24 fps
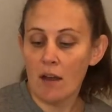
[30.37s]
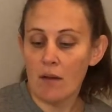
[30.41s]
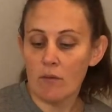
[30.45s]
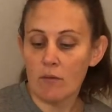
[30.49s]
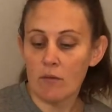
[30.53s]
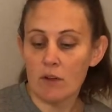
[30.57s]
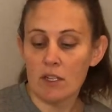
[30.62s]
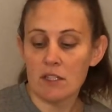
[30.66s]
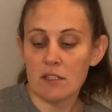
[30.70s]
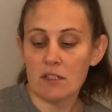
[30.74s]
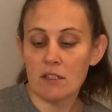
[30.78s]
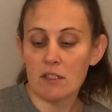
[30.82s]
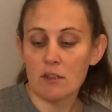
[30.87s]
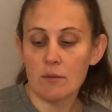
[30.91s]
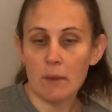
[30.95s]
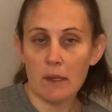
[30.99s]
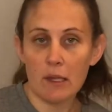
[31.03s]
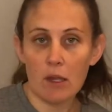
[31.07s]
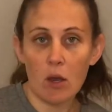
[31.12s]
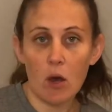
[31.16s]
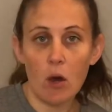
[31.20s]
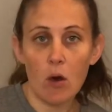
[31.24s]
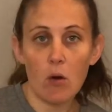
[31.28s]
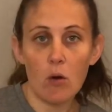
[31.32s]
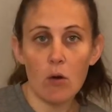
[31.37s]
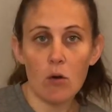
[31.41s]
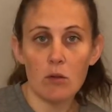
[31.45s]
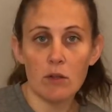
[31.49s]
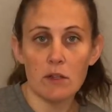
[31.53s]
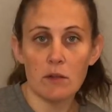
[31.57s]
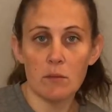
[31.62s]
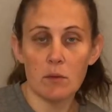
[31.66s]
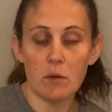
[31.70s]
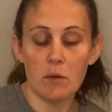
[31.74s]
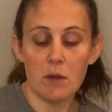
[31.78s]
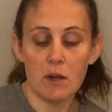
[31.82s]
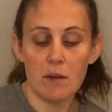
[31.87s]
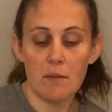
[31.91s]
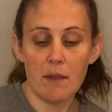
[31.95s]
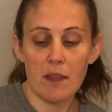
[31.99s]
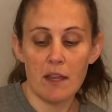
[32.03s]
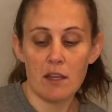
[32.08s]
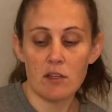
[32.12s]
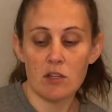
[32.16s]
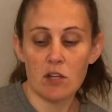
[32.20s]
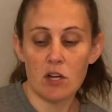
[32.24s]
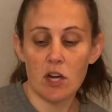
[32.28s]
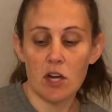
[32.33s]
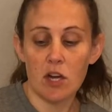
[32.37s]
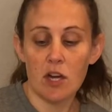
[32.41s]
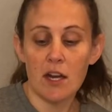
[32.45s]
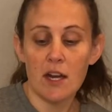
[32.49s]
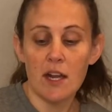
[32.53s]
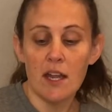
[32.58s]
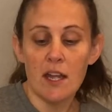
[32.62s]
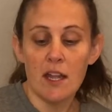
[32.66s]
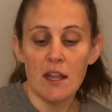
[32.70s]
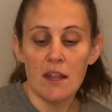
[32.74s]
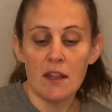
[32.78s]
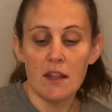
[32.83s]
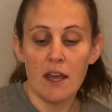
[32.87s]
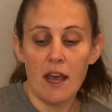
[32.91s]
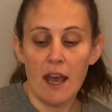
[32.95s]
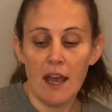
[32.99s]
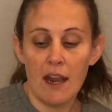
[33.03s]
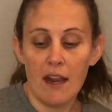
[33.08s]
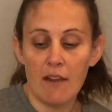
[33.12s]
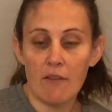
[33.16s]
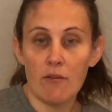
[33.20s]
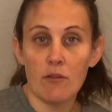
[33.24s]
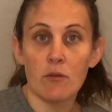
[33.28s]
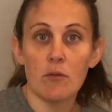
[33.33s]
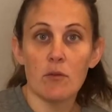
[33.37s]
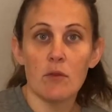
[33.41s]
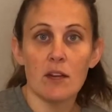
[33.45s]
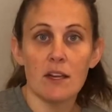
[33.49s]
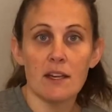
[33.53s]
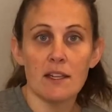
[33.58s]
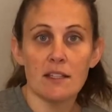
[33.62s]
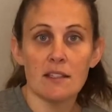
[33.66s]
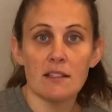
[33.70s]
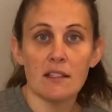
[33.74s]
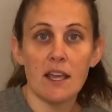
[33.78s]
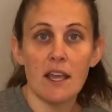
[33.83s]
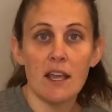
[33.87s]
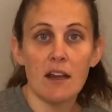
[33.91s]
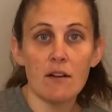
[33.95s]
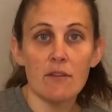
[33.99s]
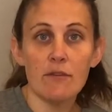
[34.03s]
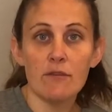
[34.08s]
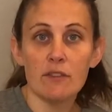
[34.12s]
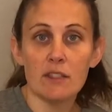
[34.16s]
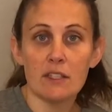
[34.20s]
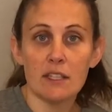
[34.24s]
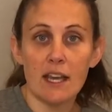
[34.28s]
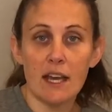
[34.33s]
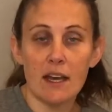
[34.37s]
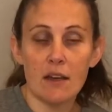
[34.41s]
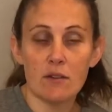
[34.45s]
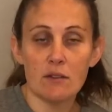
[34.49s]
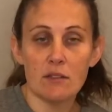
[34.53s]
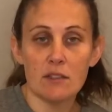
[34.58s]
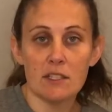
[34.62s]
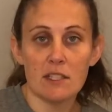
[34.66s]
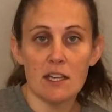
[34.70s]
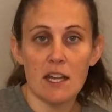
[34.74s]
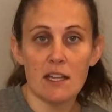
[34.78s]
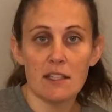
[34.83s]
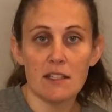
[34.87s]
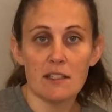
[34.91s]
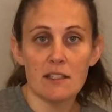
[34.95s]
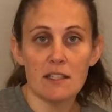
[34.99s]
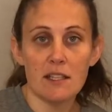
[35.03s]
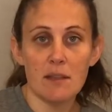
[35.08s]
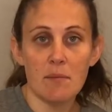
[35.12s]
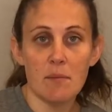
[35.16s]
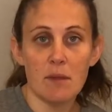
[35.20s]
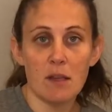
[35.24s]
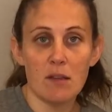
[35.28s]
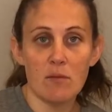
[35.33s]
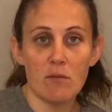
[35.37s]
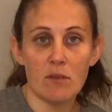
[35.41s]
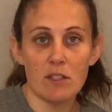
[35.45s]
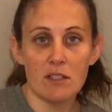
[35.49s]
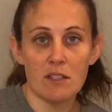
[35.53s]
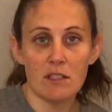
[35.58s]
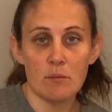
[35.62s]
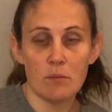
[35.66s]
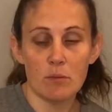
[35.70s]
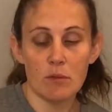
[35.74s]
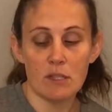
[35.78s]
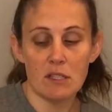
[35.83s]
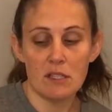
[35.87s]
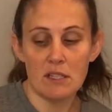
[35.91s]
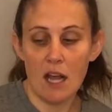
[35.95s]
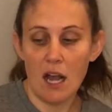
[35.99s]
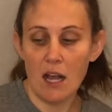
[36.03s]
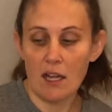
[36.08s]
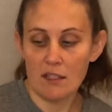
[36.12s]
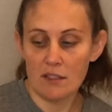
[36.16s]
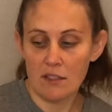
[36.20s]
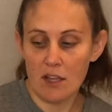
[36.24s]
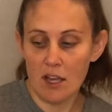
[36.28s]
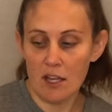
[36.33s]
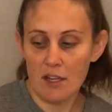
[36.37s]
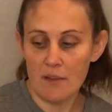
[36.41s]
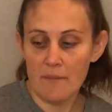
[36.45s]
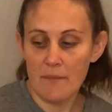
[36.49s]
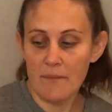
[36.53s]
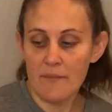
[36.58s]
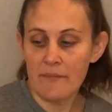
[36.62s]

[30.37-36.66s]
when it's a little bit cold and we wanna make sure that everyone is careful in the house and not slipping with slippery socks on.